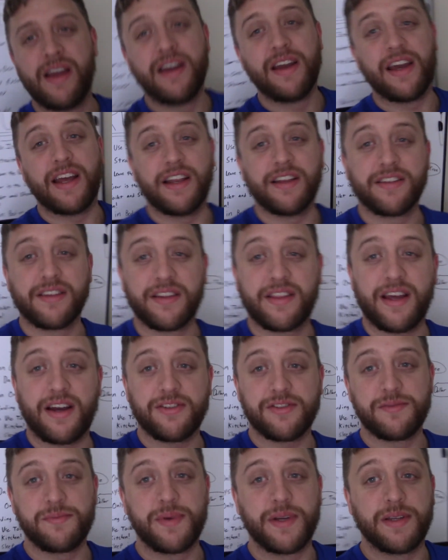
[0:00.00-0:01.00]
It is a
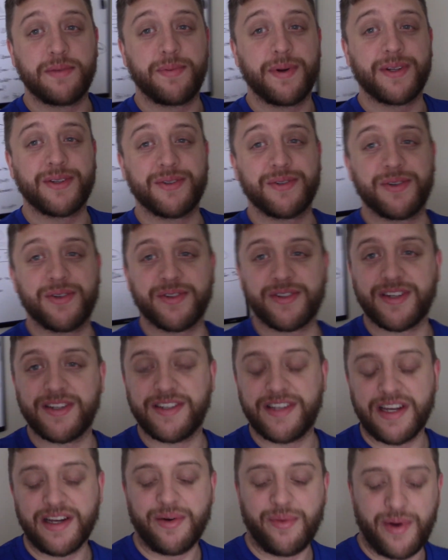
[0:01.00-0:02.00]
1,000-piece puzzle, so it's going
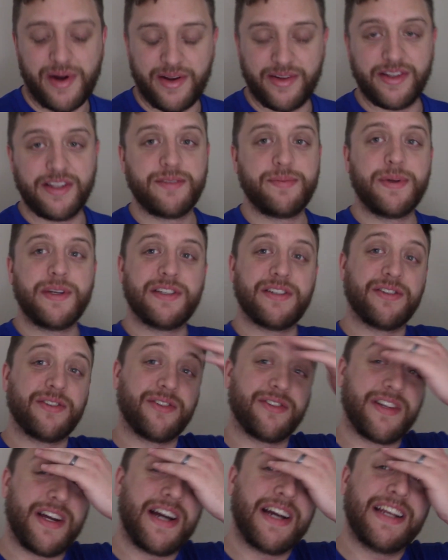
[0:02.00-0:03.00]
to take a while. And these pieces
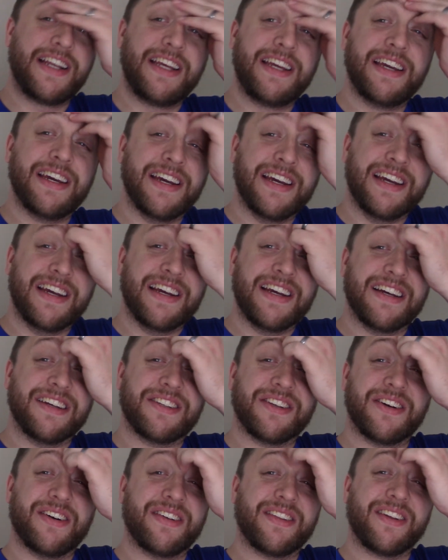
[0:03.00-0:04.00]
are tiny,
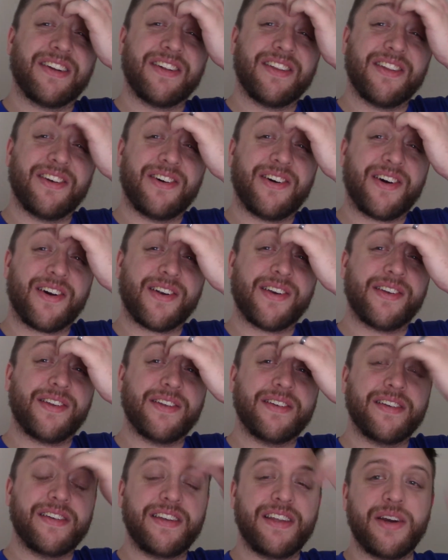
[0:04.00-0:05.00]
so they're a little hard
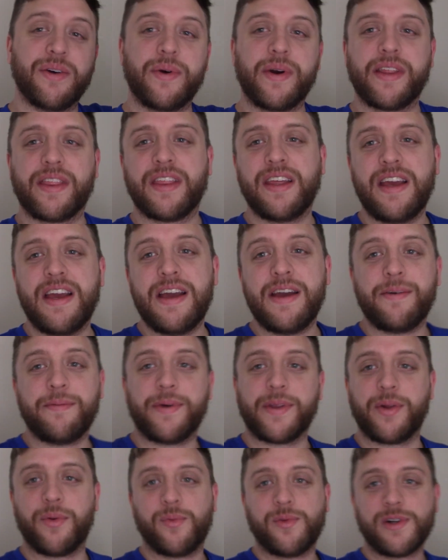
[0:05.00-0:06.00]
to deal with.
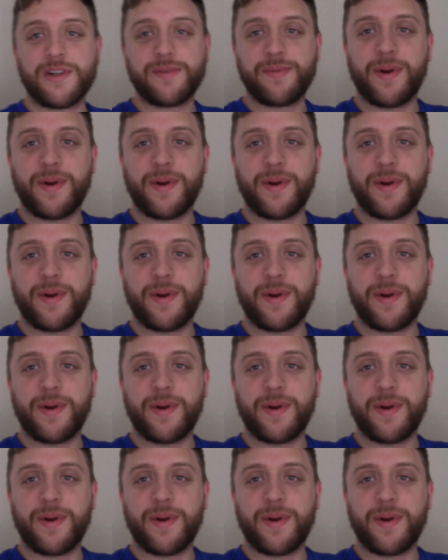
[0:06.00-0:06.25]
But the worst